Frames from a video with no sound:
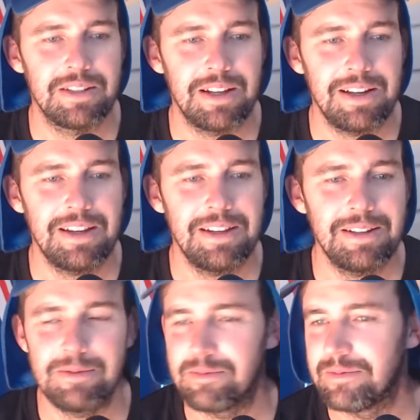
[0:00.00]

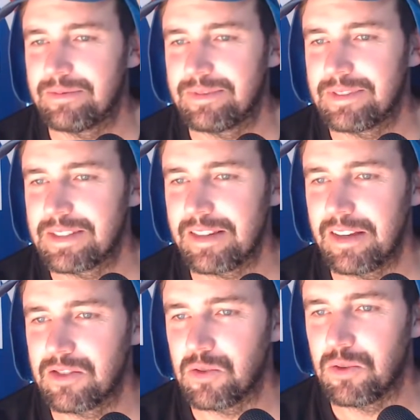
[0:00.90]
Damn.
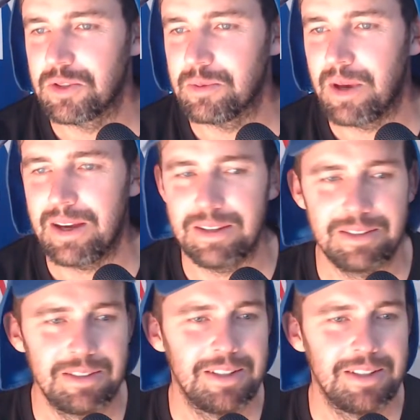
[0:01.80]
Sounds awesome, hey?